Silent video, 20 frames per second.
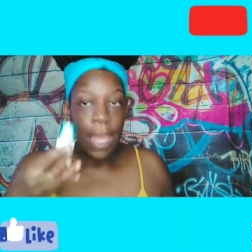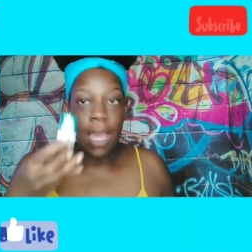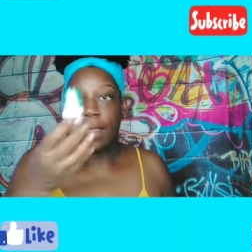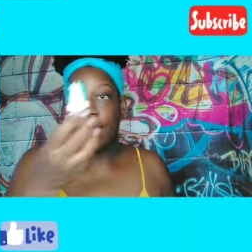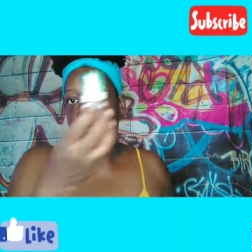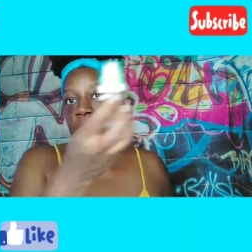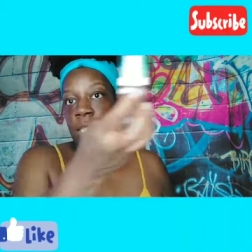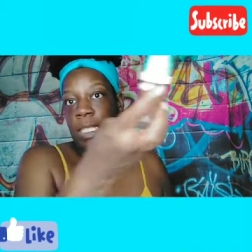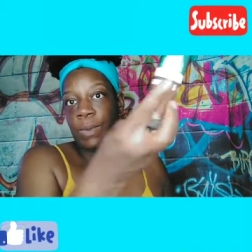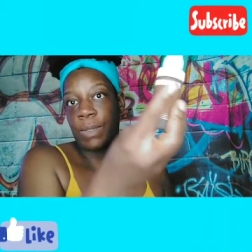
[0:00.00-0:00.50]

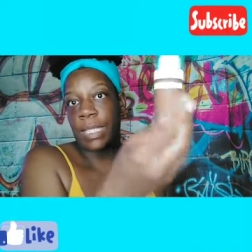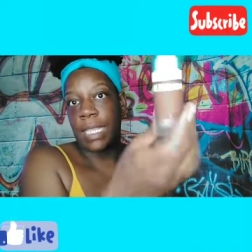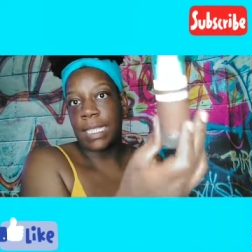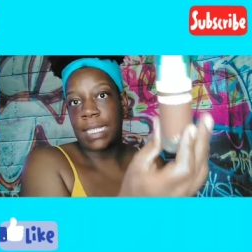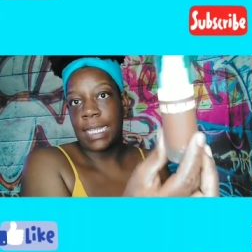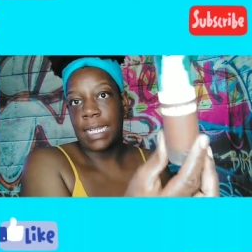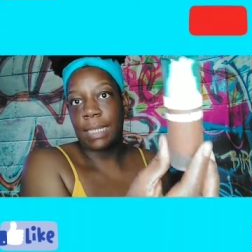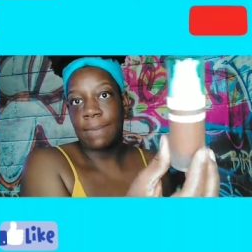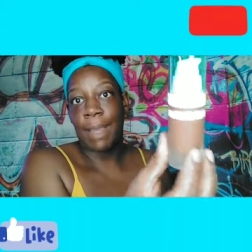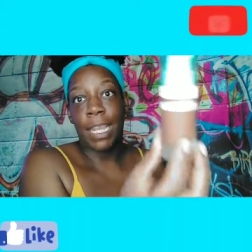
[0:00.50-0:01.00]
This is what they
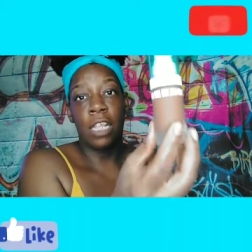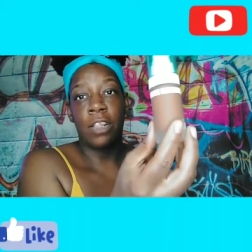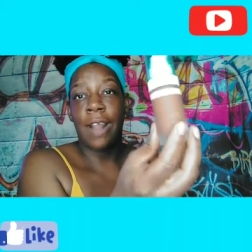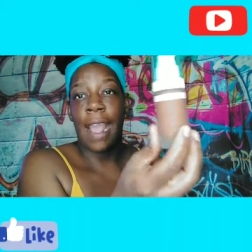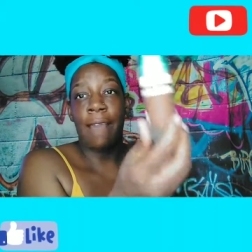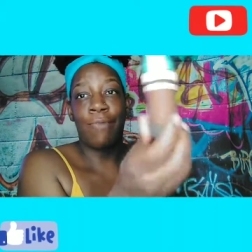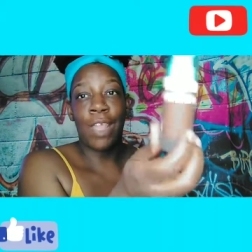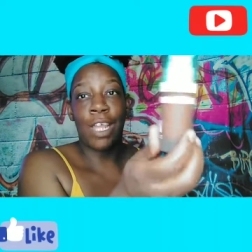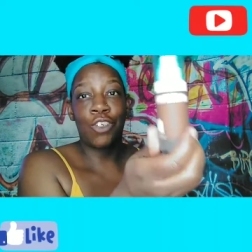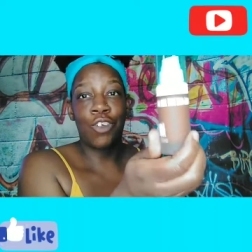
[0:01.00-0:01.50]
said is my color. I
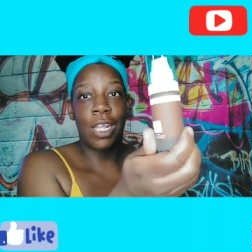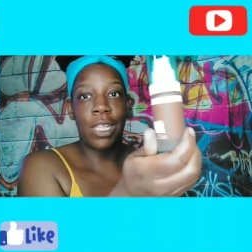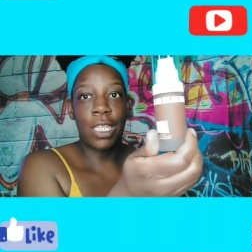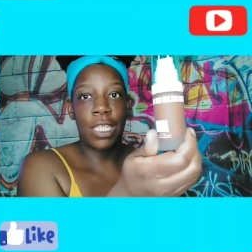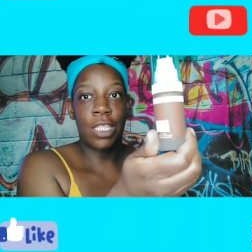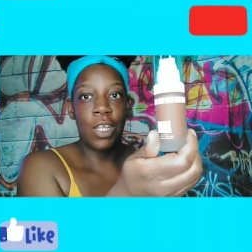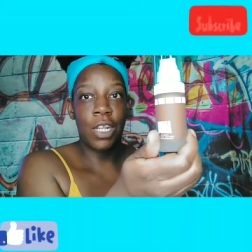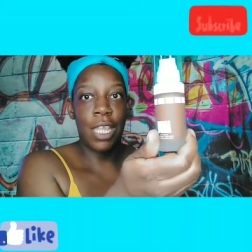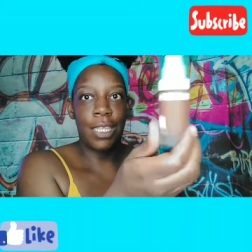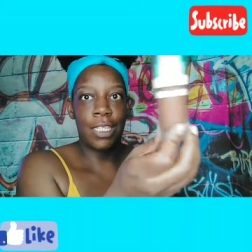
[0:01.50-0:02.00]
have not tried
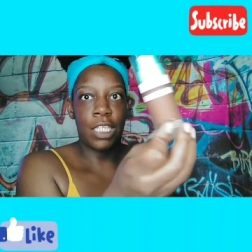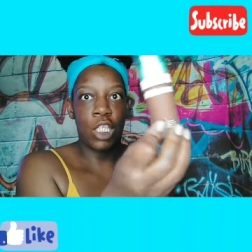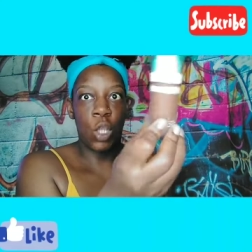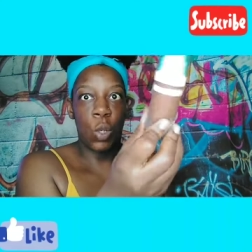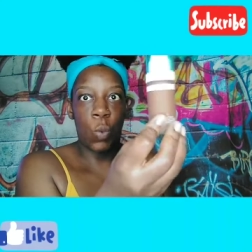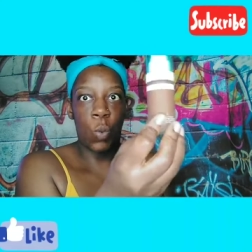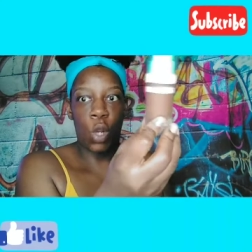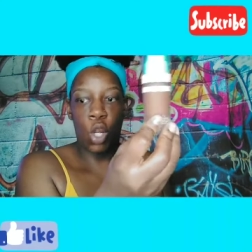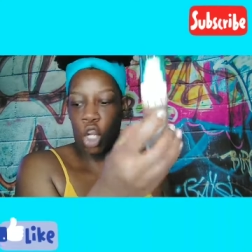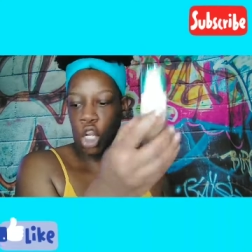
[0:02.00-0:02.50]
this on yet, so
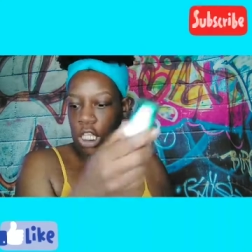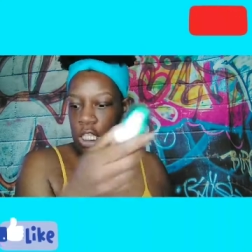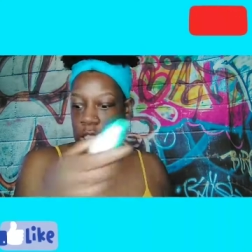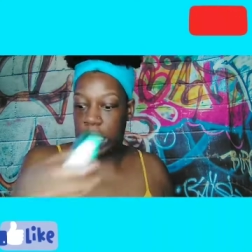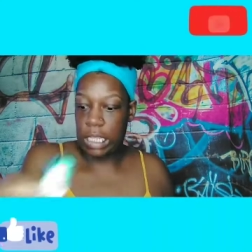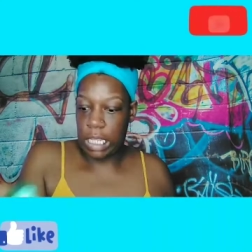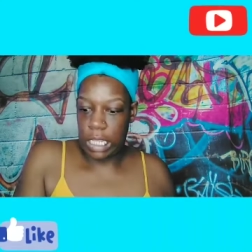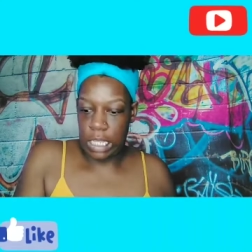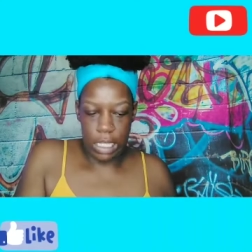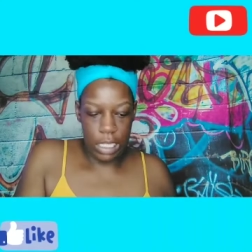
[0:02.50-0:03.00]
we're gonna
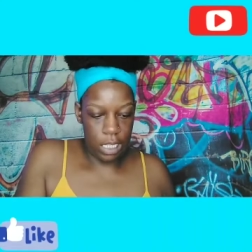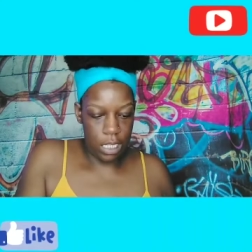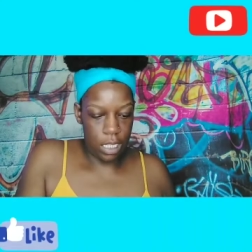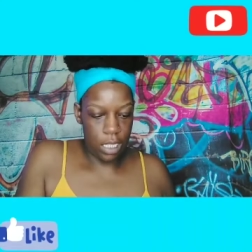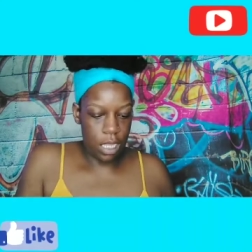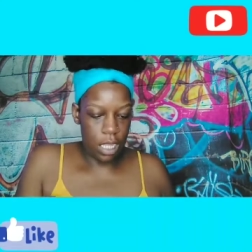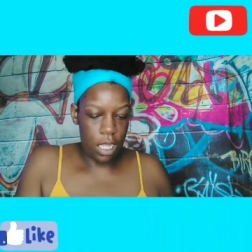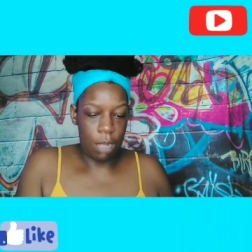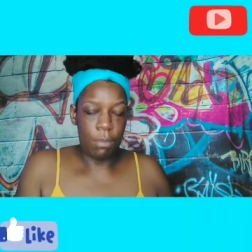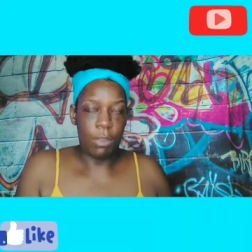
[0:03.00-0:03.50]
see. I'm
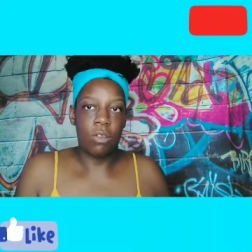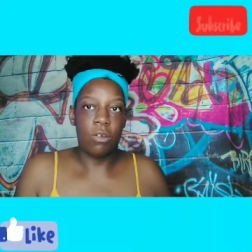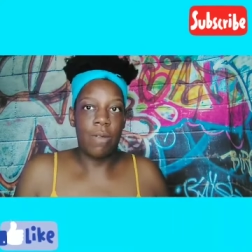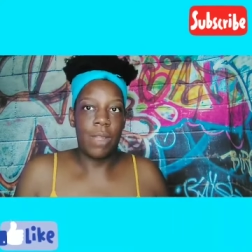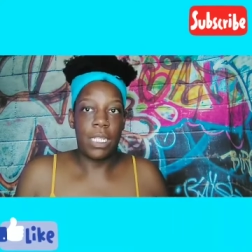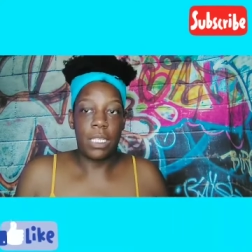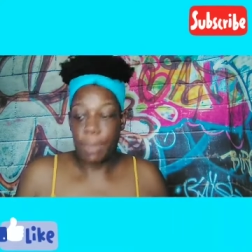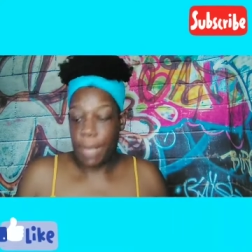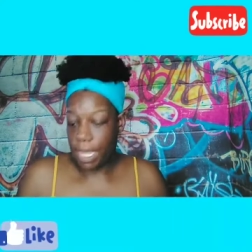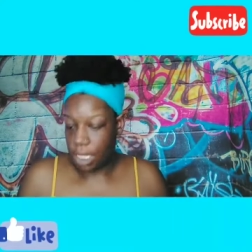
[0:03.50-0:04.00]
gonna throw away
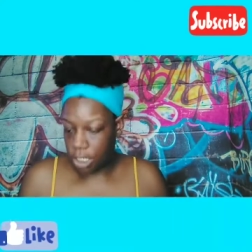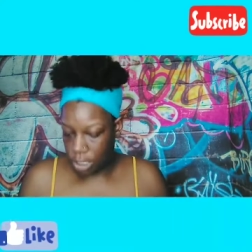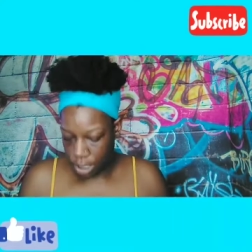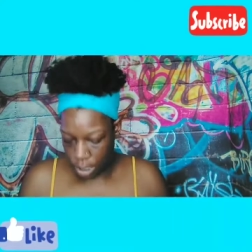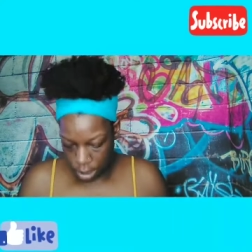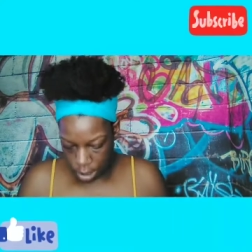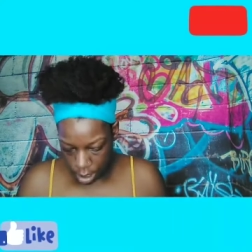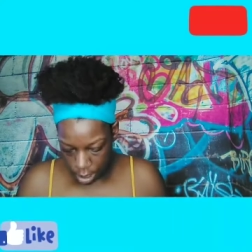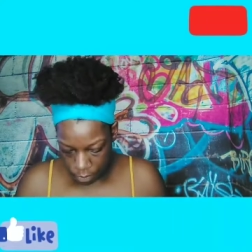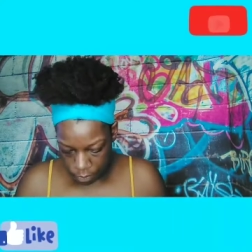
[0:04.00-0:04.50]
this package. Thing.